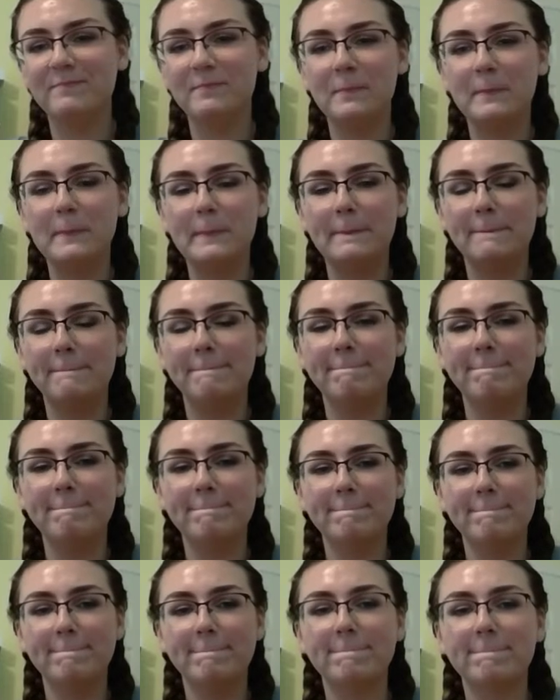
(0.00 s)

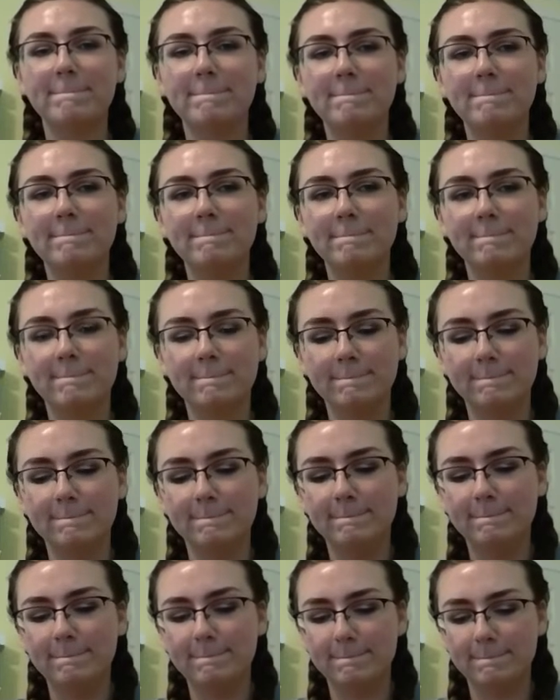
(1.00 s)

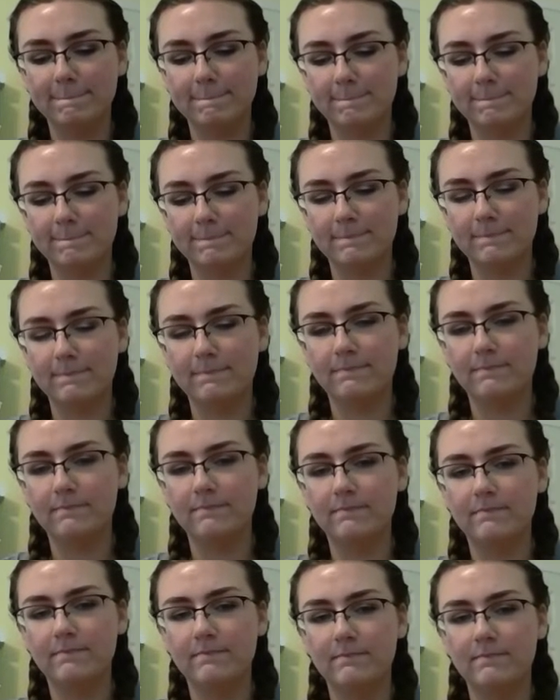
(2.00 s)

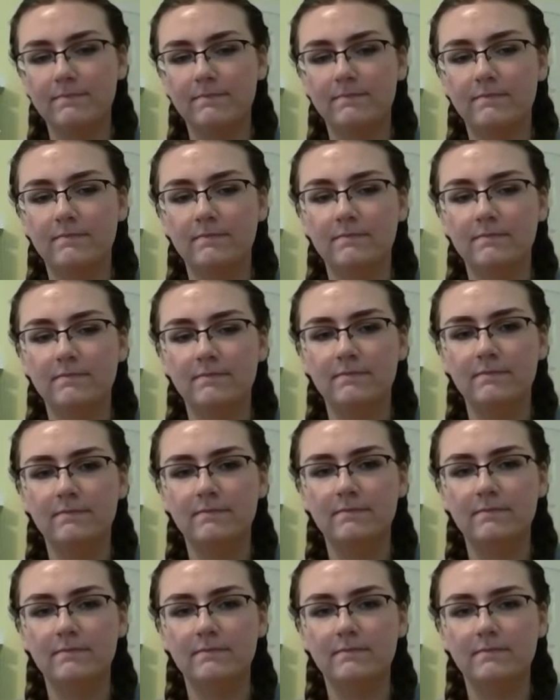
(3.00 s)

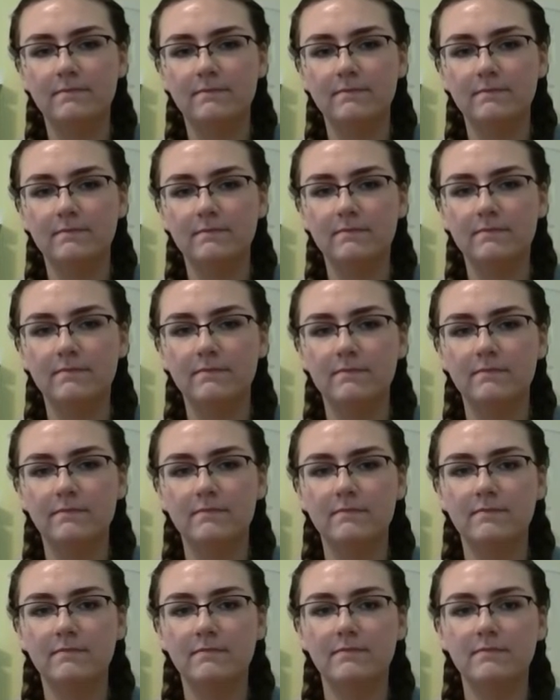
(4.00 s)

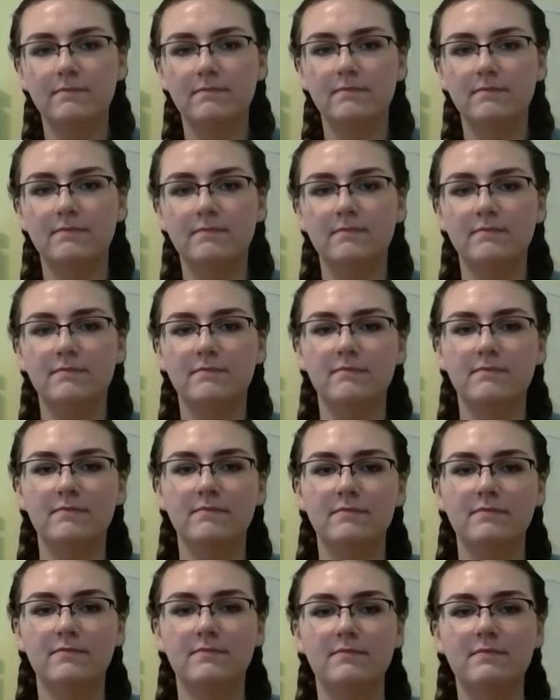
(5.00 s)

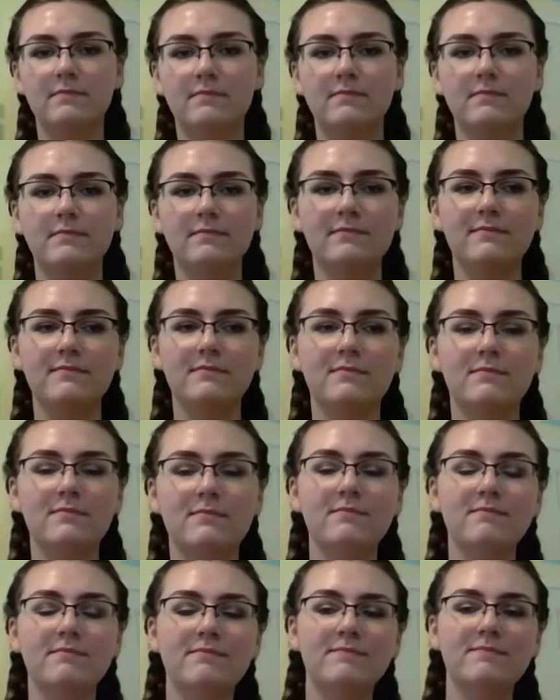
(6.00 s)

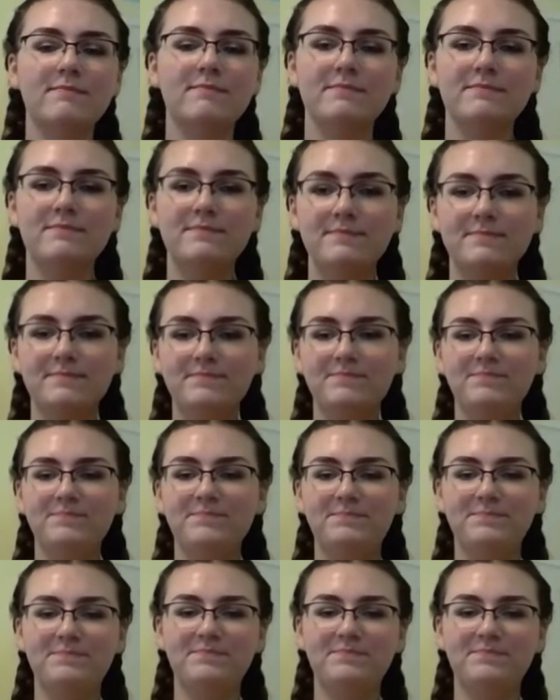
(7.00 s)
This person isn't speaking.